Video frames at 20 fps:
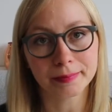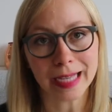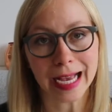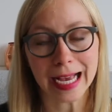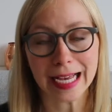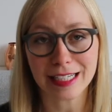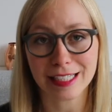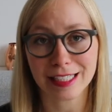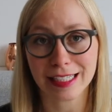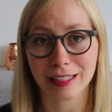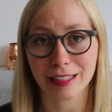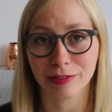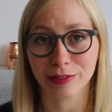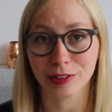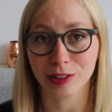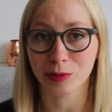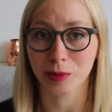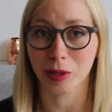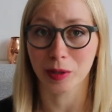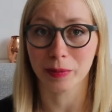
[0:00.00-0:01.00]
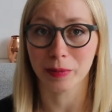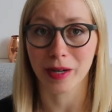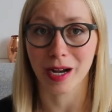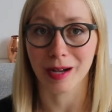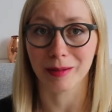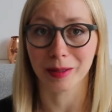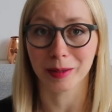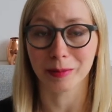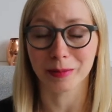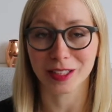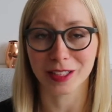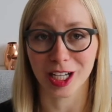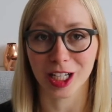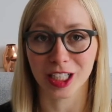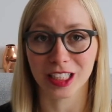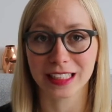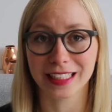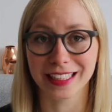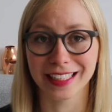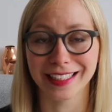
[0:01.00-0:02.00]
Hashtag first world problems,
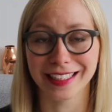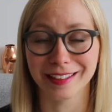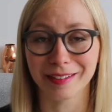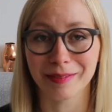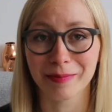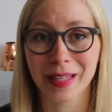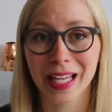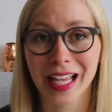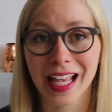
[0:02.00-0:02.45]
honestly.